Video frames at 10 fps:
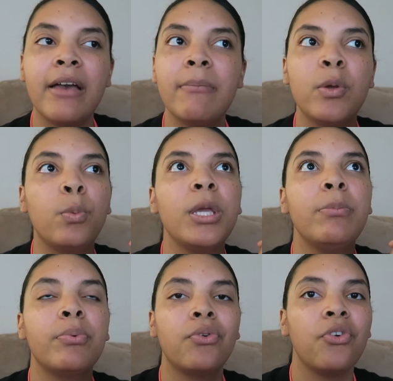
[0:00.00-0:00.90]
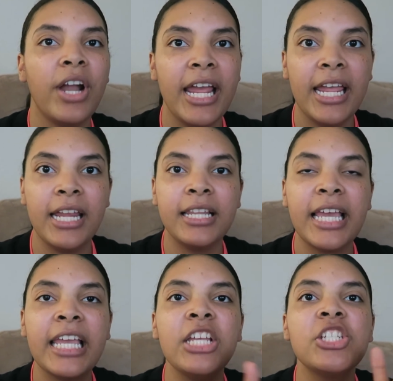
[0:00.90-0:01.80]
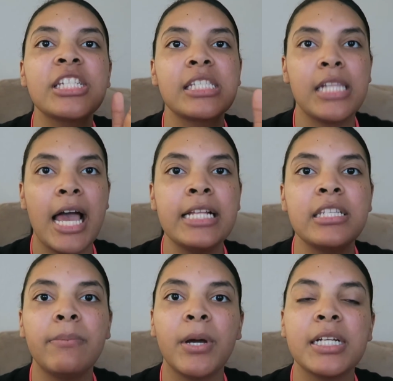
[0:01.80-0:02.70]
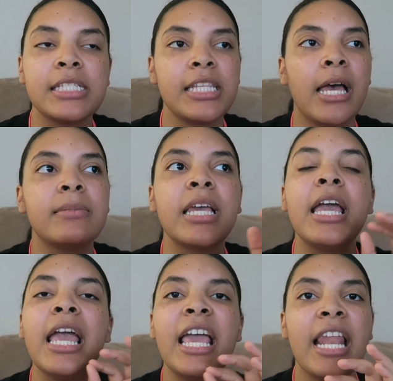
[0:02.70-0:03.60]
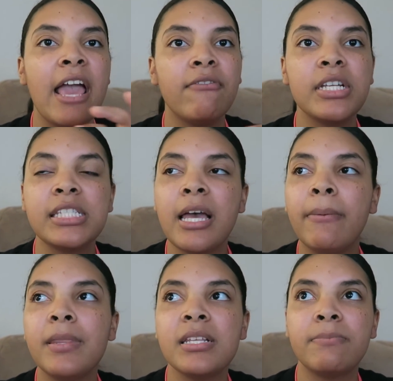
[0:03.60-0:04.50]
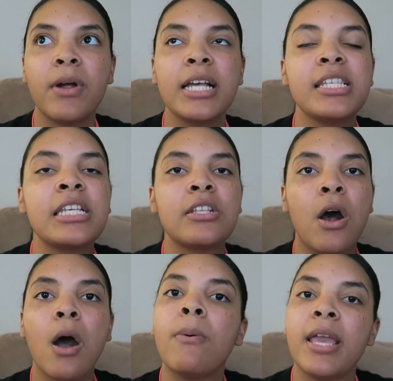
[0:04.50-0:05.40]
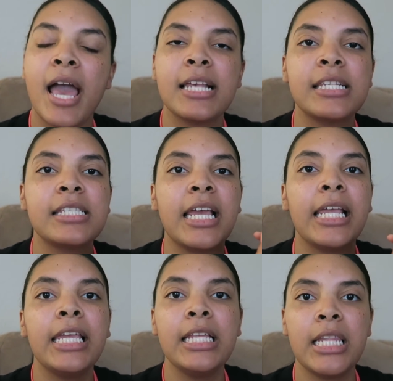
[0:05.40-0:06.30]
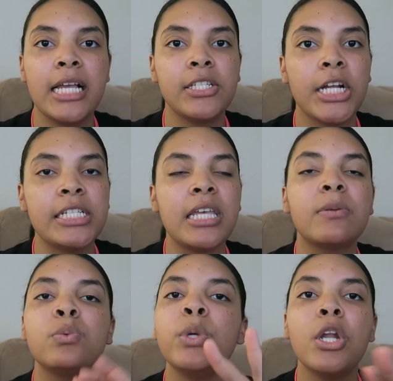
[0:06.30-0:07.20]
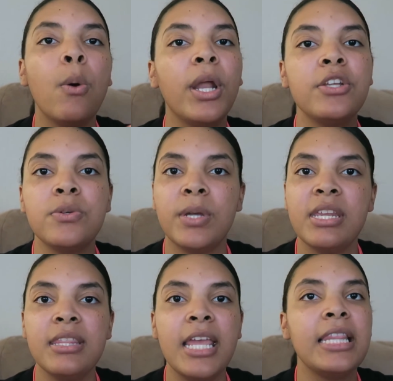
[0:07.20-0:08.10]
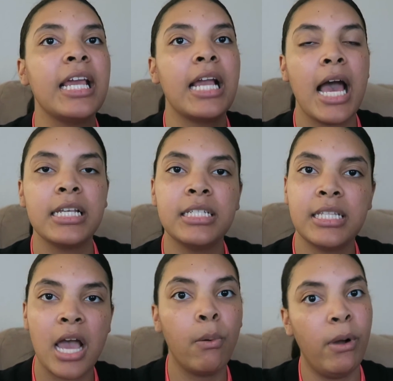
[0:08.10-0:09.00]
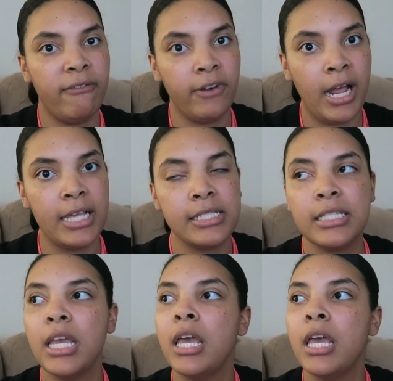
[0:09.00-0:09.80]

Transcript: I mean, we prayed that he just lines up our steps, and every step in this process, all we ask is that he lines our steps. We don't want to do anything that God does not want for us.